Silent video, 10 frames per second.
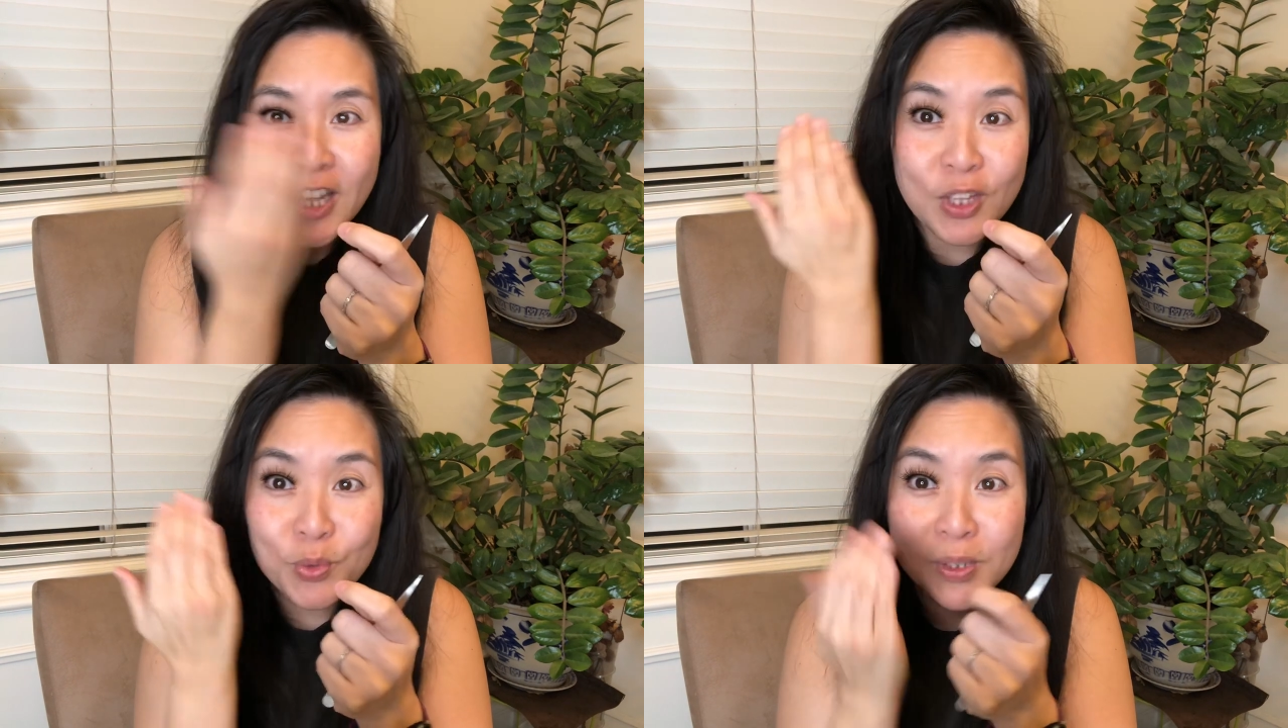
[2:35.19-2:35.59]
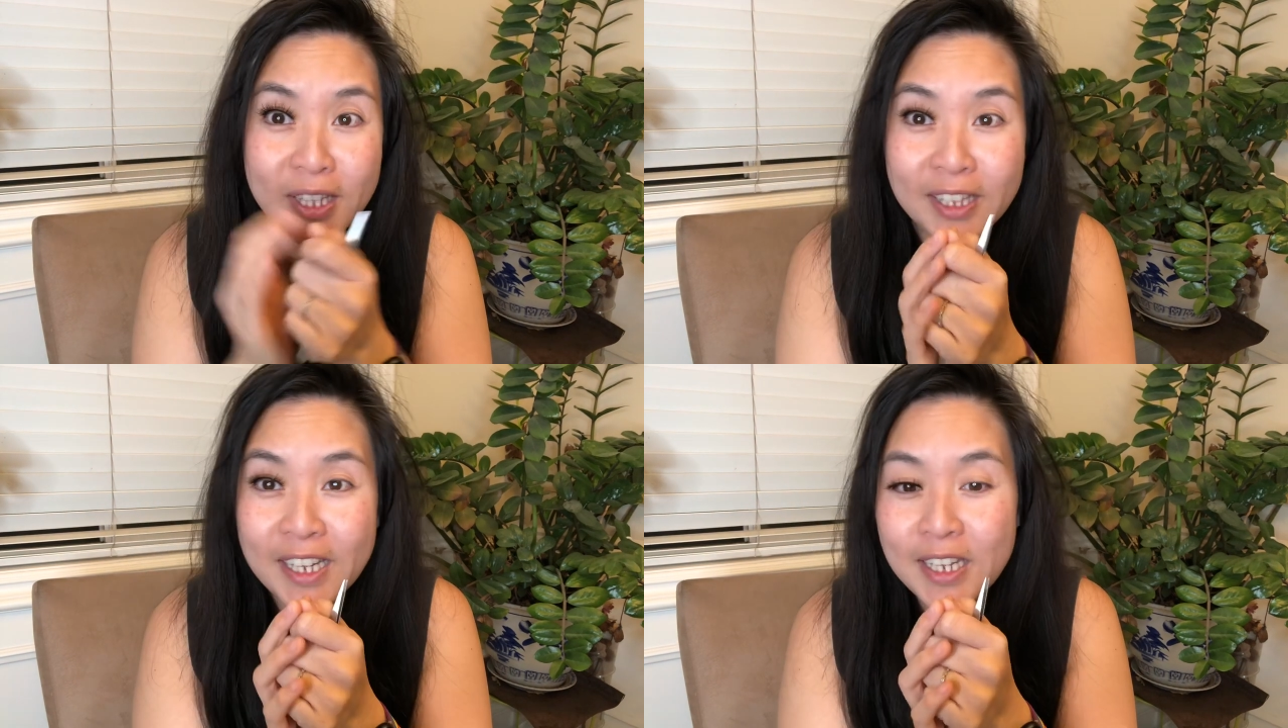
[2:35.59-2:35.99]
It's really
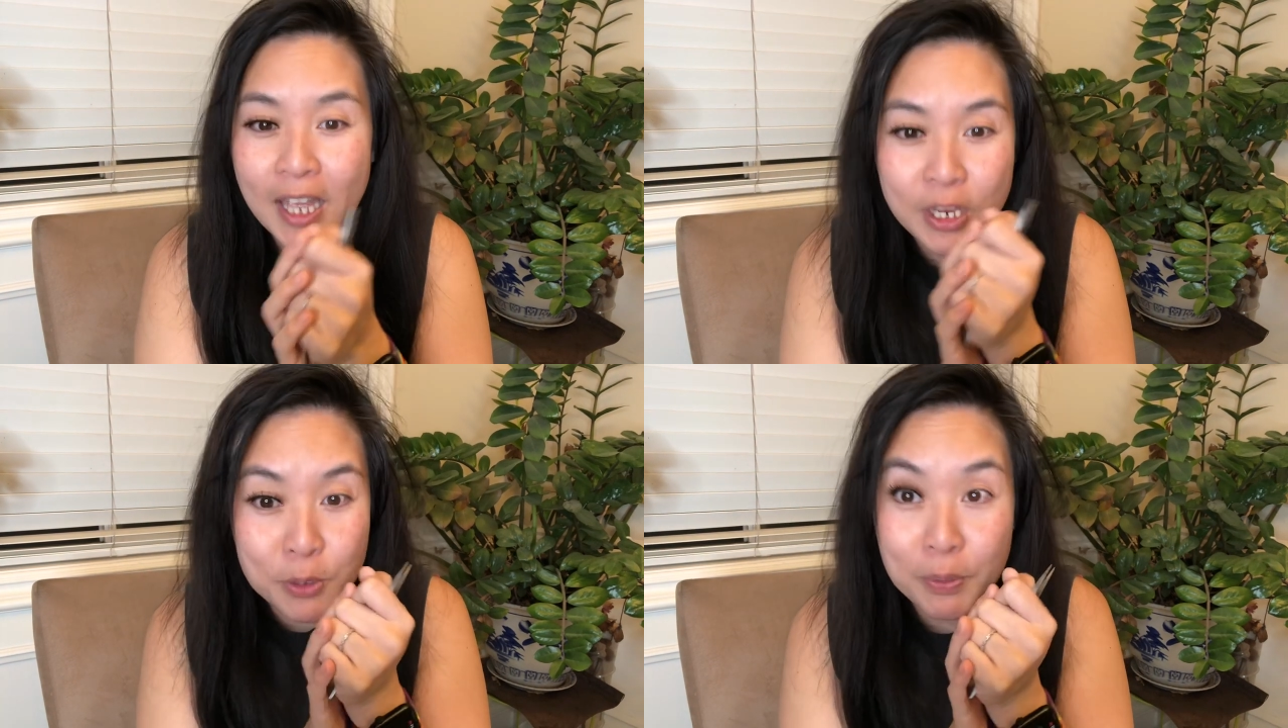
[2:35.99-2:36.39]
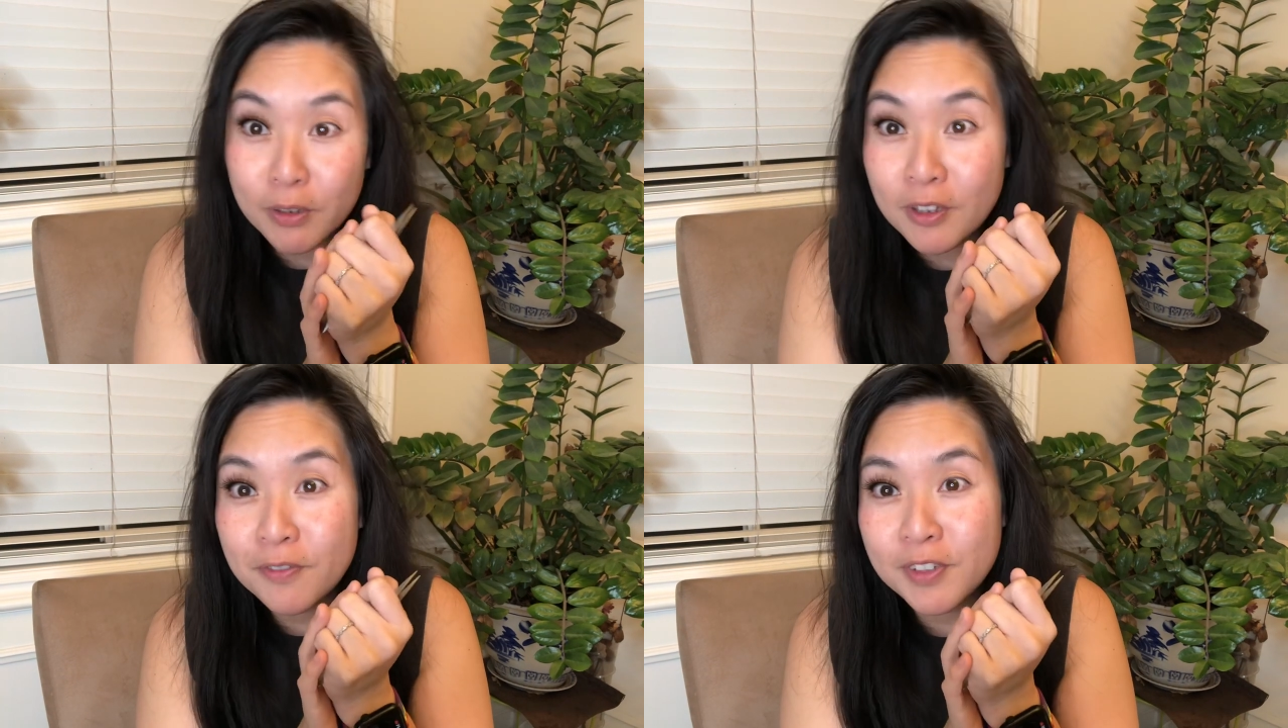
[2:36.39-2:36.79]
light and you
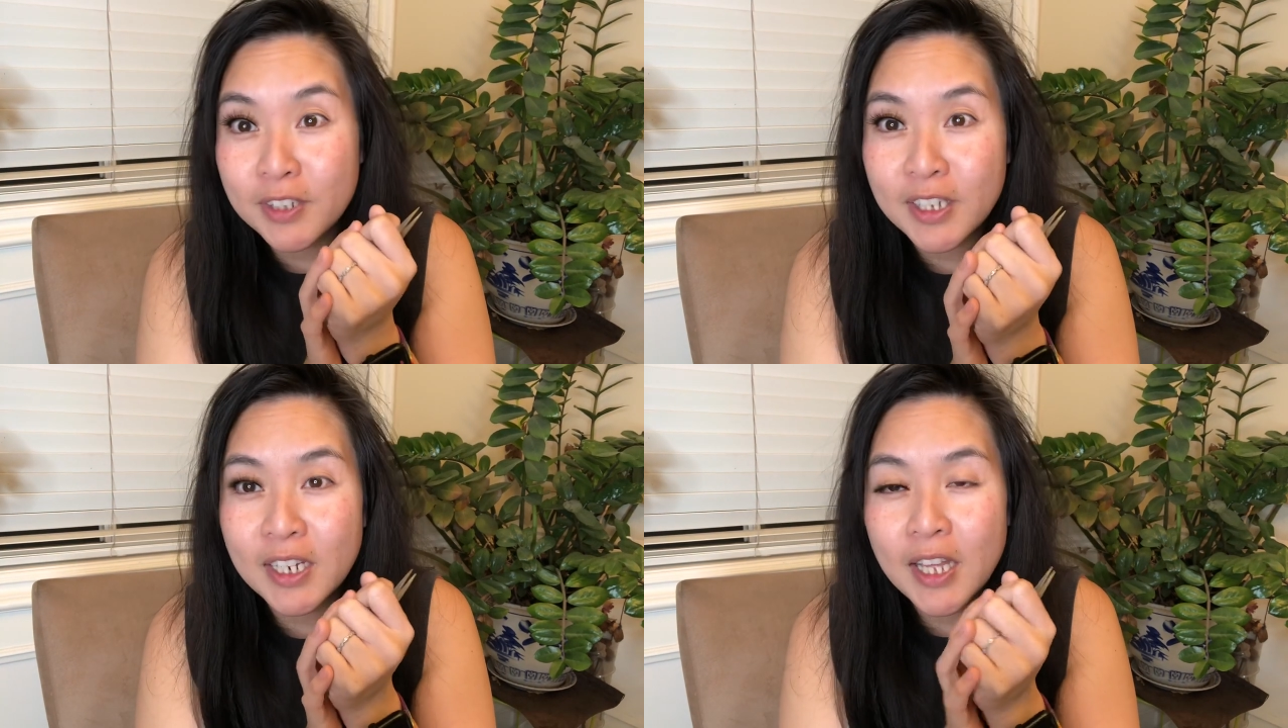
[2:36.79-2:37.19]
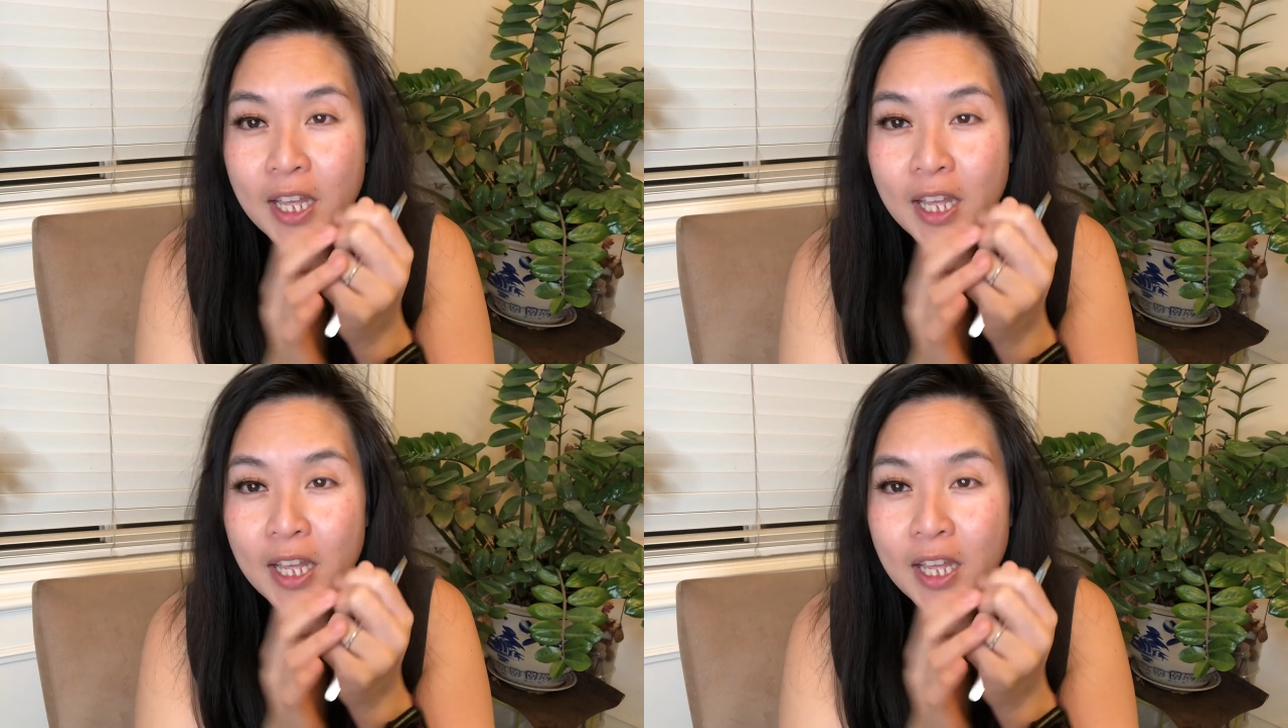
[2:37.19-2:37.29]
barely feel it.